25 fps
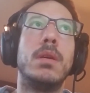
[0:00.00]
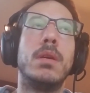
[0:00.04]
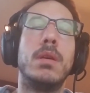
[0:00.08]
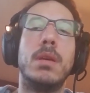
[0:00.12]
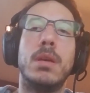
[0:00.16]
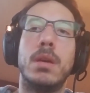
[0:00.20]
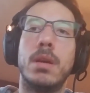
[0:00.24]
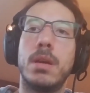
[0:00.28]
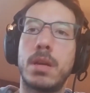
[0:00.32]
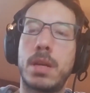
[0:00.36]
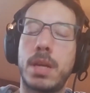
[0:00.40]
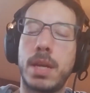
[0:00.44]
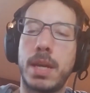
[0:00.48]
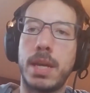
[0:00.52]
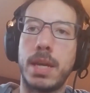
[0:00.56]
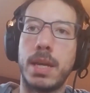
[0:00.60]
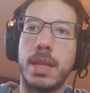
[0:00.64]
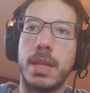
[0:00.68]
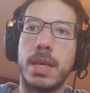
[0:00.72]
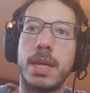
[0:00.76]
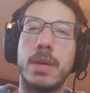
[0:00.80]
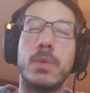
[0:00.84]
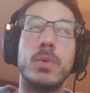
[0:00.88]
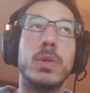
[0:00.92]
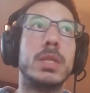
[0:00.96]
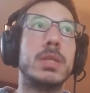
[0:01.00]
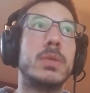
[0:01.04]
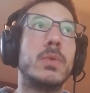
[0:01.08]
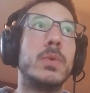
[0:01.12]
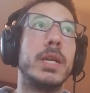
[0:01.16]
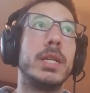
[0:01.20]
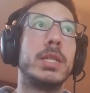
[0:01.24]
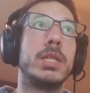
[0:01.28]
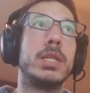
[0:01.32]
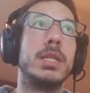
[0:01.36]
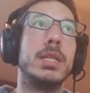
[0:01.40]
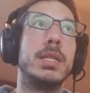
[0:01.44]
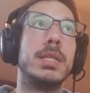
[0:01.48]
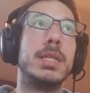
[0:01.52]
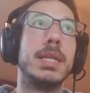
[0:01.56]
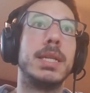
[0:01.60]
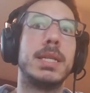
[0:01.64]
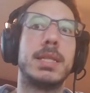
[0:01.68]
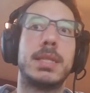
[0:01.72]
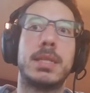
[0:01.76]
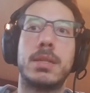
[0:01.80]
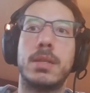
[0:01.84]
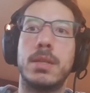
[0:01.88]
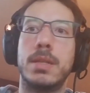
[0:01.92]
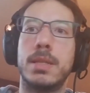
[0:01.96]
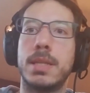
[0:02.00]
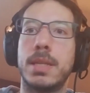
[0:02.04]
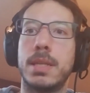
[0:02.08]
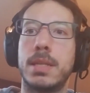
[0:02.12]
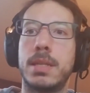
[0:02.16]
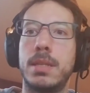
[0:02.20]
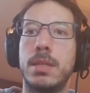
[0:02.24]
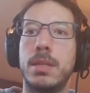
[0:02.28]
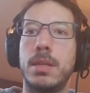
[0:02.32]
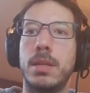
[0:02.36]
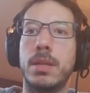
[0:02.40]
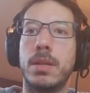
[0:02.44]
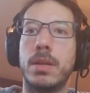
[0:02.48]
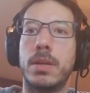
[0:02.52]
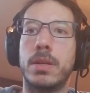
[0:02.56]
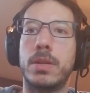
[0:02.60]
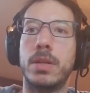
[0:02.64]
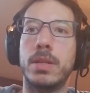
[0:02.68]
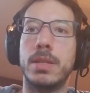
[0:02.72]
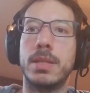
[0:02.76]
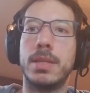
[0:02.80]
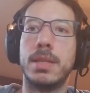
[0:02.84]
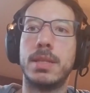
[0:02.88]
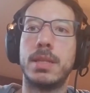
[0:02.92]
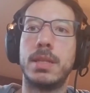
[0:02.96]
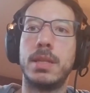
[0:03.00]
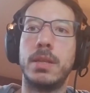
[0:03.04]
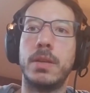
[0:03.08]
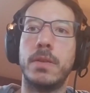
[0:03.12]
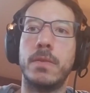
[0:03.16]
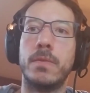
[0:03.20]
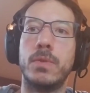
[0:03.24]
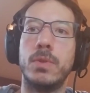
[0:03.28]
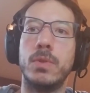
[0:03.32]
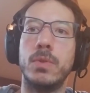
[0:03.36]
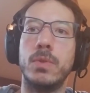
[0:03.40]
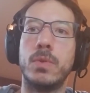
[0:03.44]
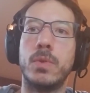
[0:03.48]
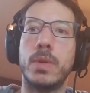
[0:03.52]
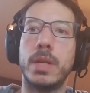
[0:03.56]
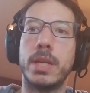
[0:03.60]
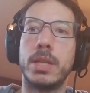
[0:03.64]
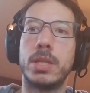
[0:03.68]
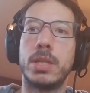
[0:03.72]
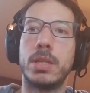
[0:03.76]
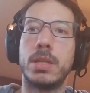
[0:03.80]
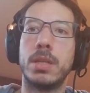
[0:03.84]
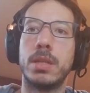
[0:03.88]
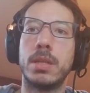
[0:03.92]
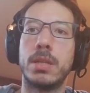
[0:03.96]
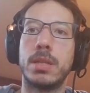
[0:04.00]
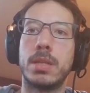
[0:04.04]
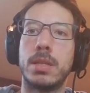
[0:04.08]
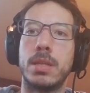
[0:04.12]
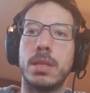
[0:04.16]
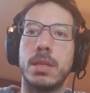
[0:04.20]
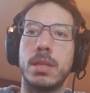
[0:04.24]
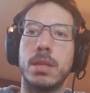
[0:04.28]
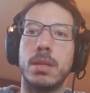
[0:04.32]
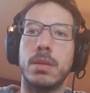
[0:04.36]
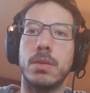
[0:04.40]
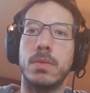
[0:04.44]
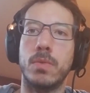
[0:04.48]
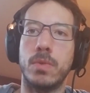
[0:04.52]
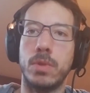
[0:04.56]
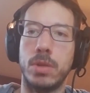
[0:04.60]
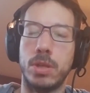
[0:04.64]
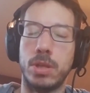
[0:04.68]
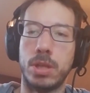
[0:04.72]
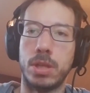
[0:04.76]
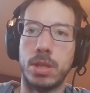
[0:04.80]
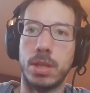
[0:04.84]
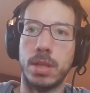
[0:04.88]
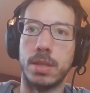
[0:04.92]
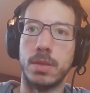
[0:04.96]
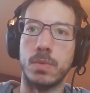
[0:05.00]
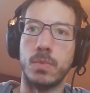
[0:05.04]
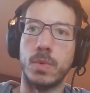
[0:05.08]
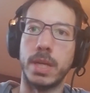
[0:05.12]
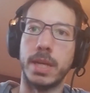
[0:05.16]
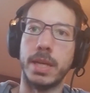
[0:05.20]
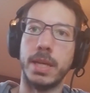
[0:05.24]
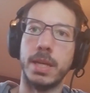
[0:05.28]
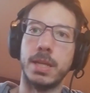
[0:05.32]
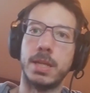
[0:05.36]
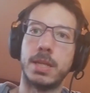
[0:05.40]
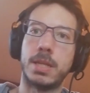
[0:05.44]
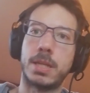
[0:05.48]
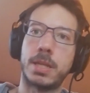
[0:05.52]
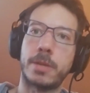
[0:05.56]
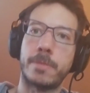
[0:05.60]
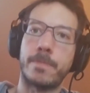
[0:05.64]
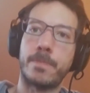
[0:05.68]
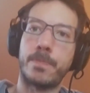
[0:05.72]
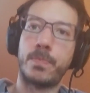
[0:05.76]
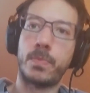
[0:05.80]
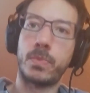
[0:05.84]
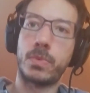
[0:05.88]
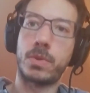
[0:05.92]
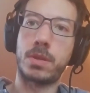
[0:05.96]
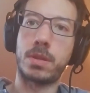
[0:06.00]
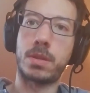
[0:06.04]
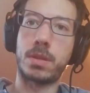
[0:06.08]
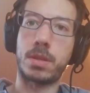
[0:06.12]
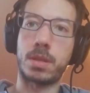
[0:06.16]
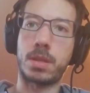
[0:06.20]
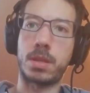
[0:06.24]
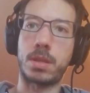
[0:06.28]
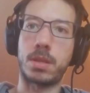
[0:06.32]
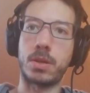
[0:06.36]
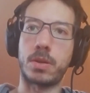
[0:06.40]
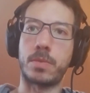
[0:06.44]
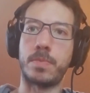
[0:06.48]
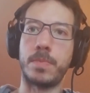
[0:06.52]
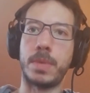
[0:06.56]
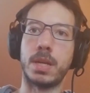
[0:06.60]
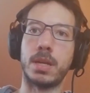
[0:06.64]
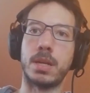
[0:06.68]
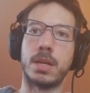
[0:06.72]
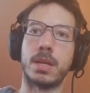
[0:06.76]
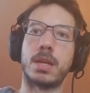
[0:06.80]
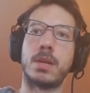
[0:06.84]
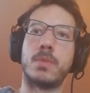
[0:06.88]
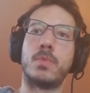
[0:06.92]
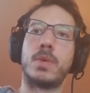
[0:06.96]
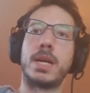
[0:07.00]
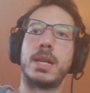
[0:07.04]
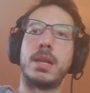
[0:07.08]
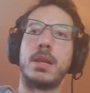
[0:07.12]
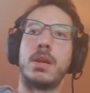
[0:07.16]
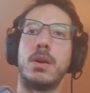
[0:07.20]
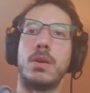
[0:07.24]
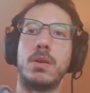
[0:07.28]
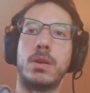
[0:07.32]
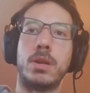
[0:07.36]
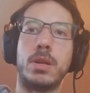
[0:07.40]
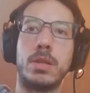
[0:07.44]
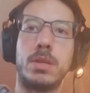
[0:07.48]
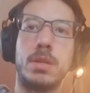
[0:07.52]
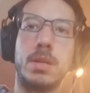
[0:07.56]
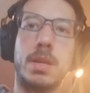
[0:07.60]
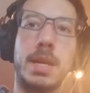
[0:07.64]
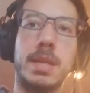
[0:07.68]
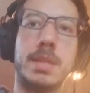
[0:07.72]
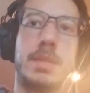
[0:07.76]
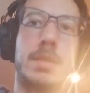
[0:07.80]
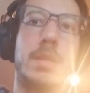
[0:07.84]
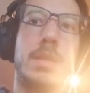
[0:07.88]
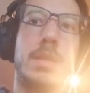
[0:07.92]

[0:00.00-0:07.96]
Okay, that was question 6, consisting of 2 questions, which is why it took me a little while longer to answer